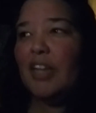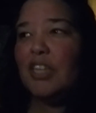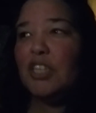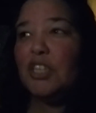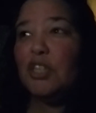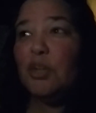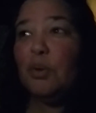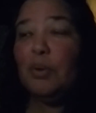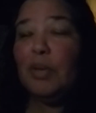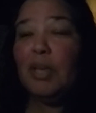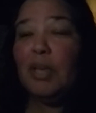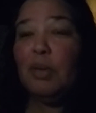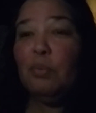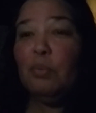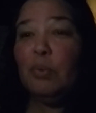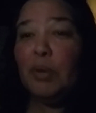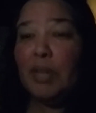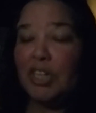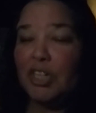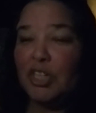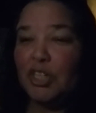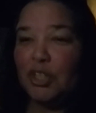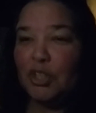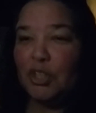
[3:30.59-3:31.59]
So he
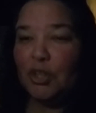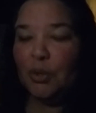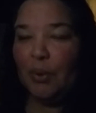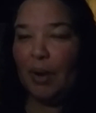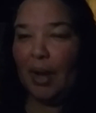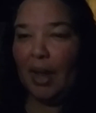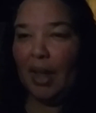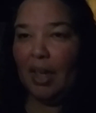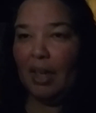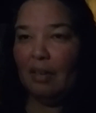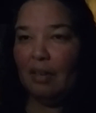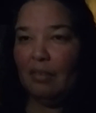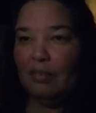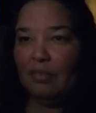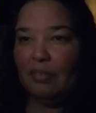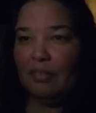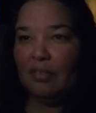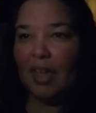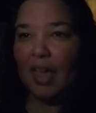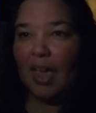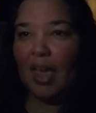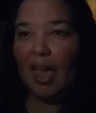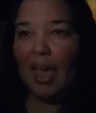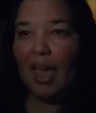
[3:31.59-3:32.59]
went to the grave,
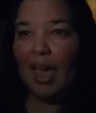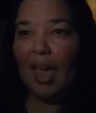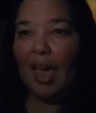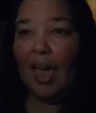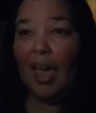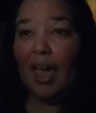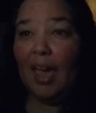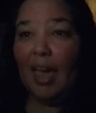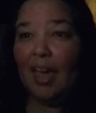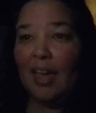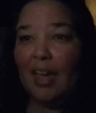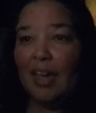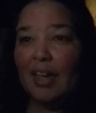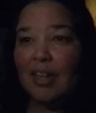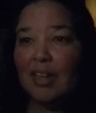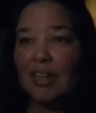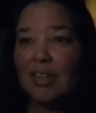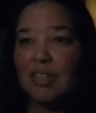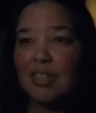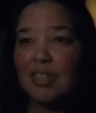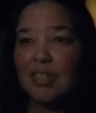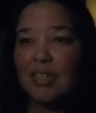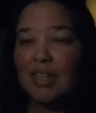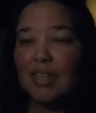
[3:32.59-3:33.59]

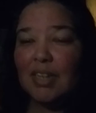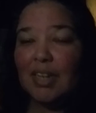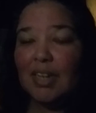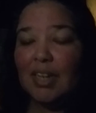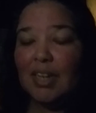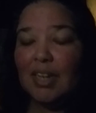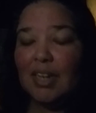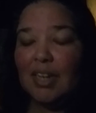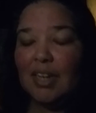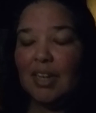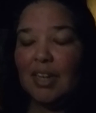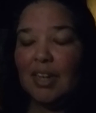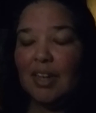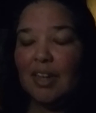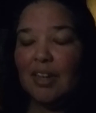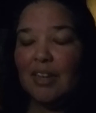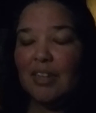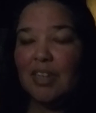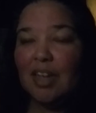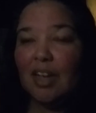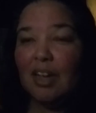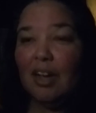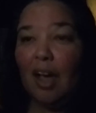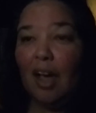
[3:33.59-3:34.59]
and he
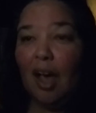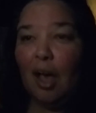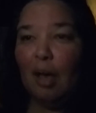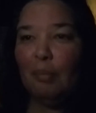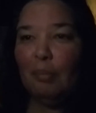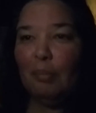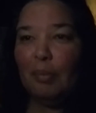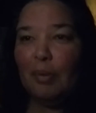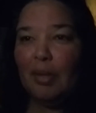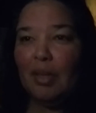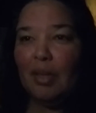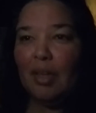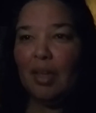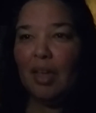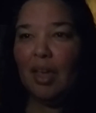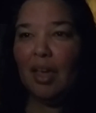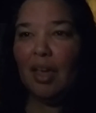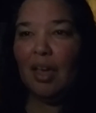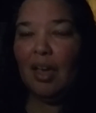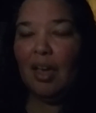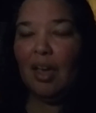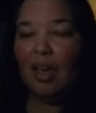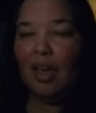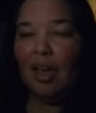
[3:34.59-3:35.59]
dug up
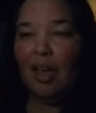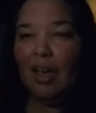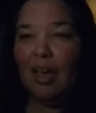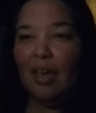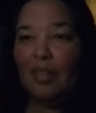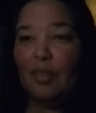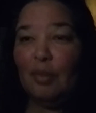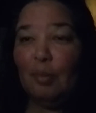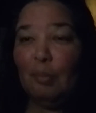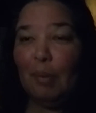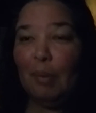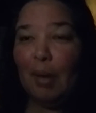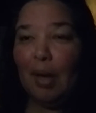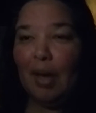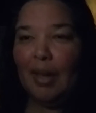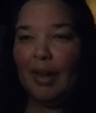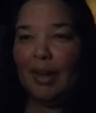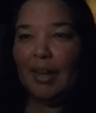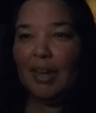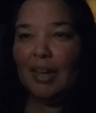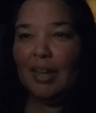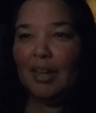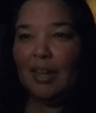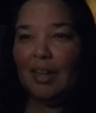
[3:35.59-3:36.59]
the
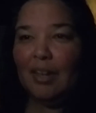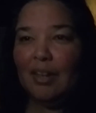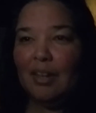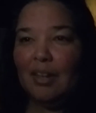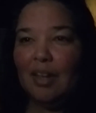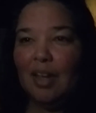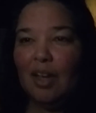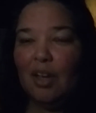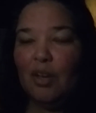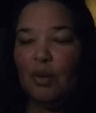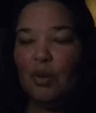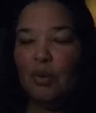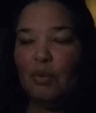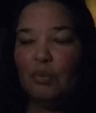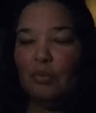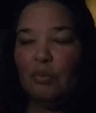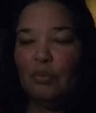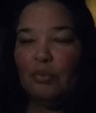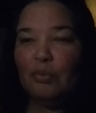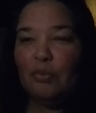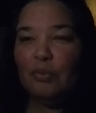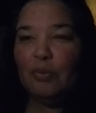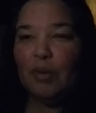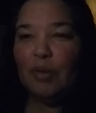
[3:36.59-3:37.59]
body of
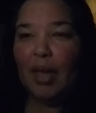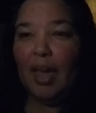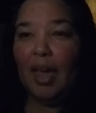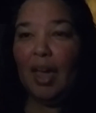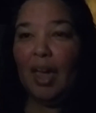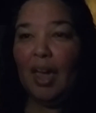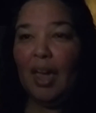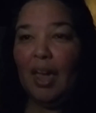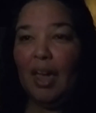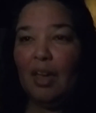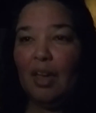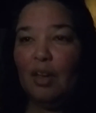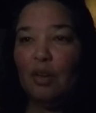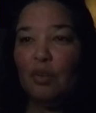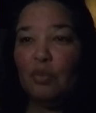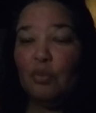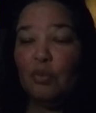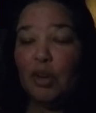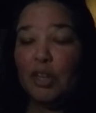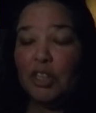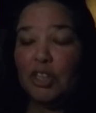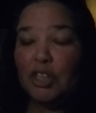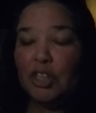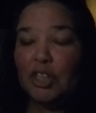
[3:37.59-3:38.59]
a
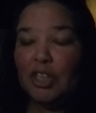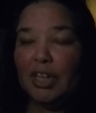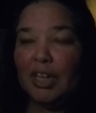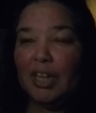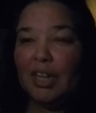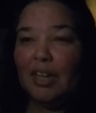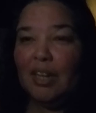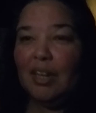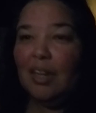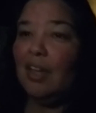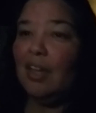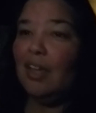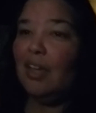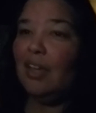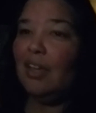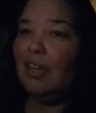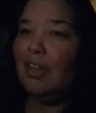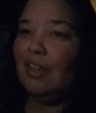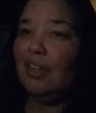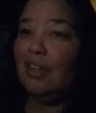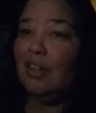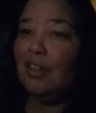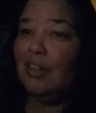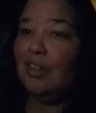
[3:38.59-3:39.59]
freshly
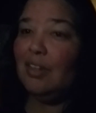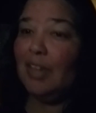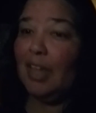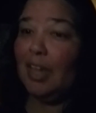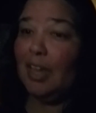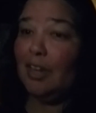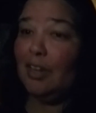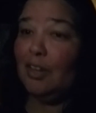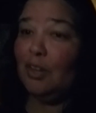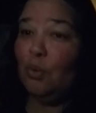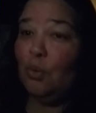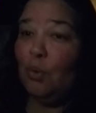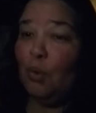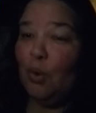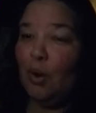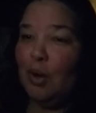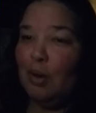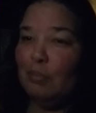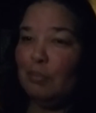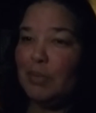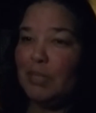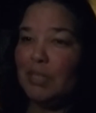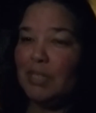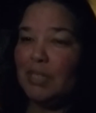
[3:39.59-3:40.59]
dead
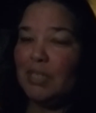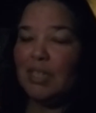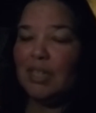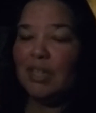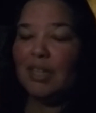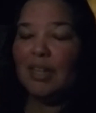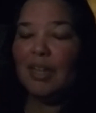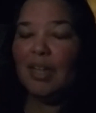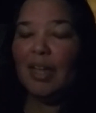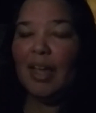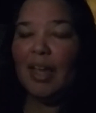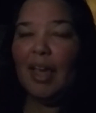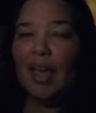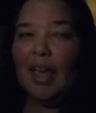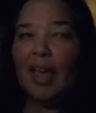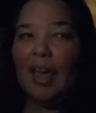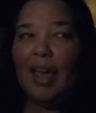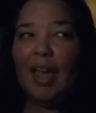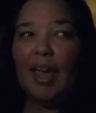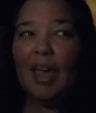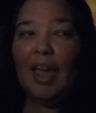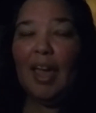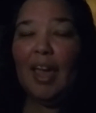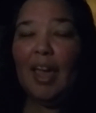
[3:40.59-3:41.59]
corpse
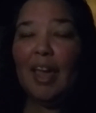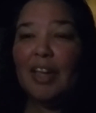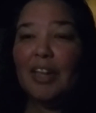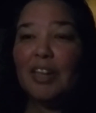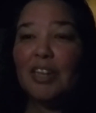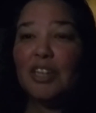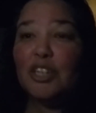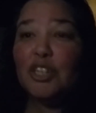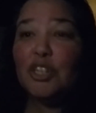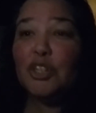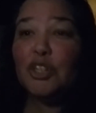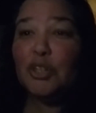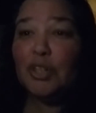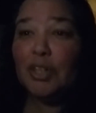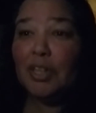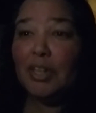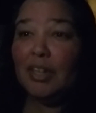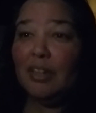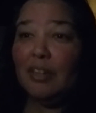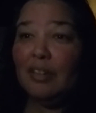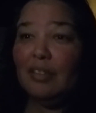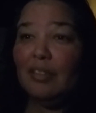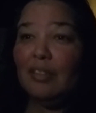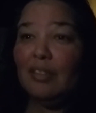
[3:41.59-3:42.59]
and took
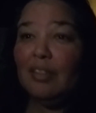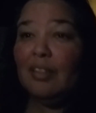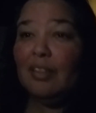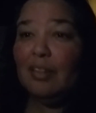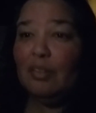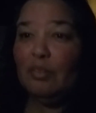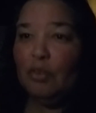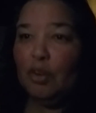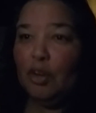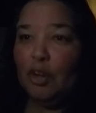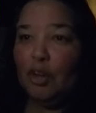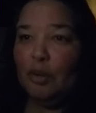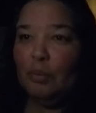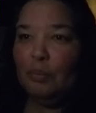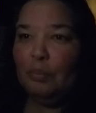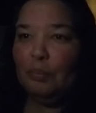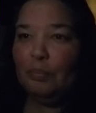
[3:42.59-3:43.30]
the liver.